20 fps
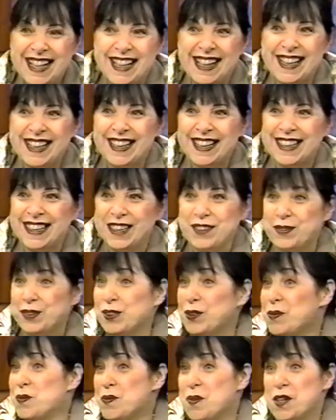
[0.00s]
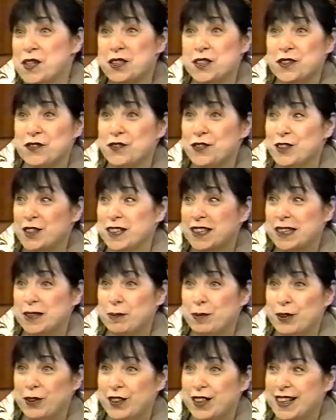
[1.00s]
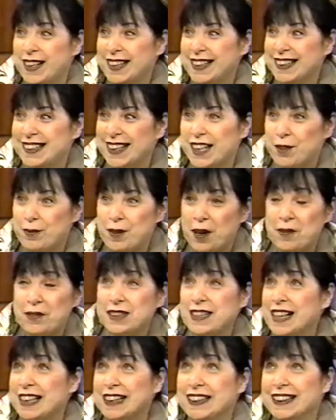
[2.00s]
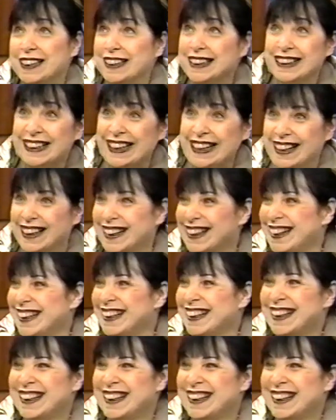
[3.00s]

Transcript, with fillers: and it was a wonderful experience. Um, I was like a little kid